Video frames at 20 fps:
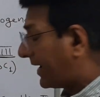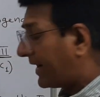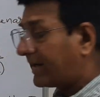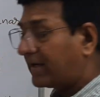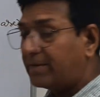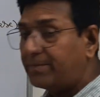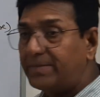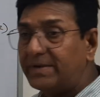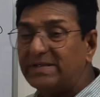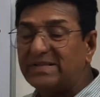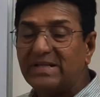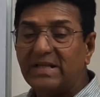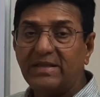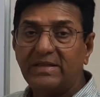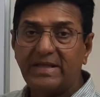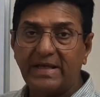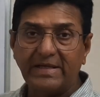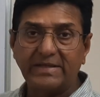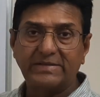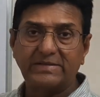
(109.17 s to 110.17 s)
ATP
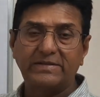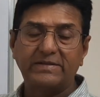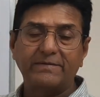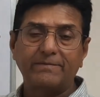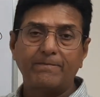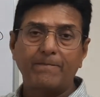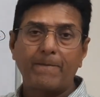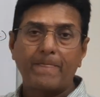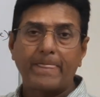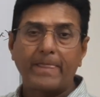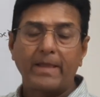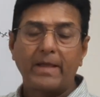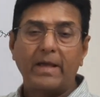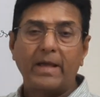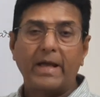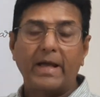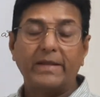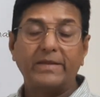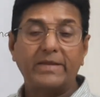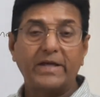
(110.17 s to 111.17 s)
synthase.
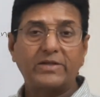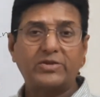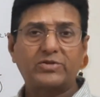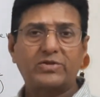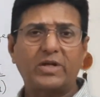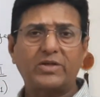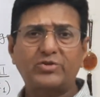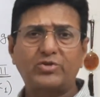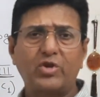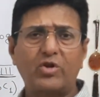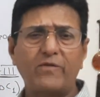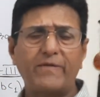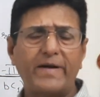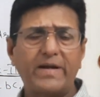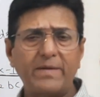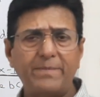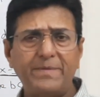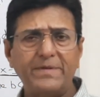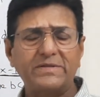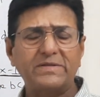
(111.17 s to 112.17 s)
And the structure of
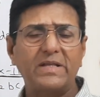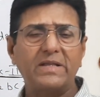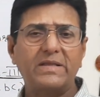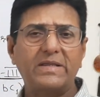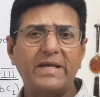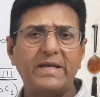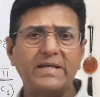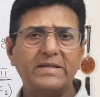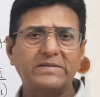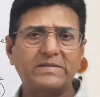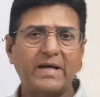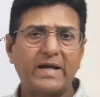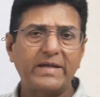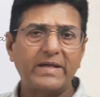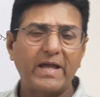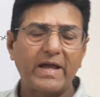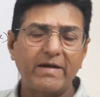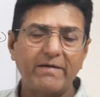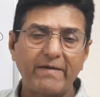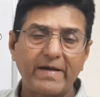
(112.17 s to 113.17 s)
ATP synthase I
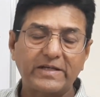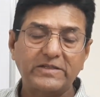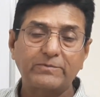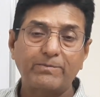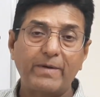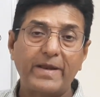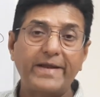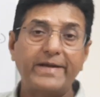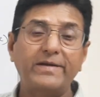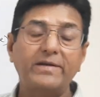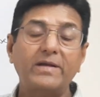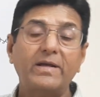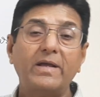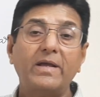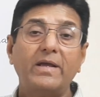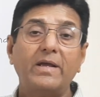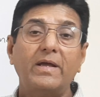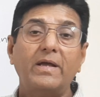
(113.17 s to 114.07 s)
have explained